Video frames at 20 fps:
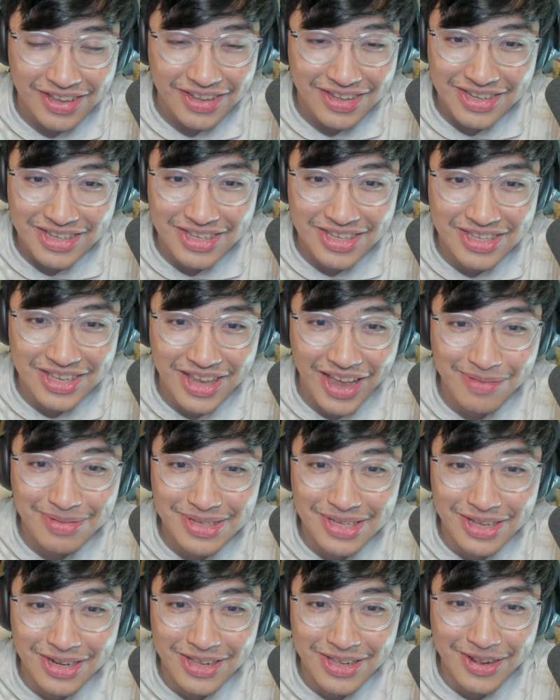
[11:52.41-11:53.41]
This is
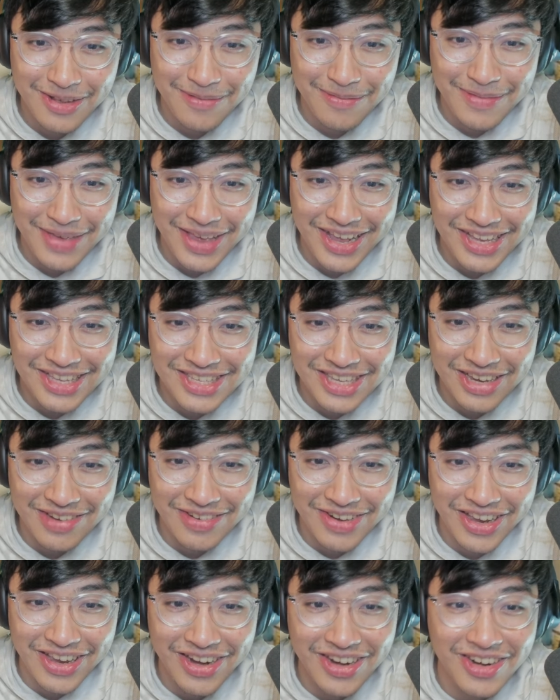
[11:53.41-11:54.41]
absolutely amazing
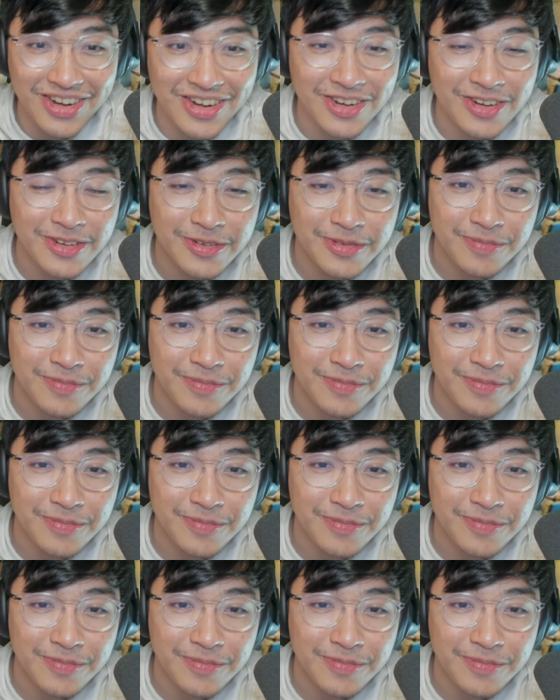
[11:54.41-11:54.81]
right here.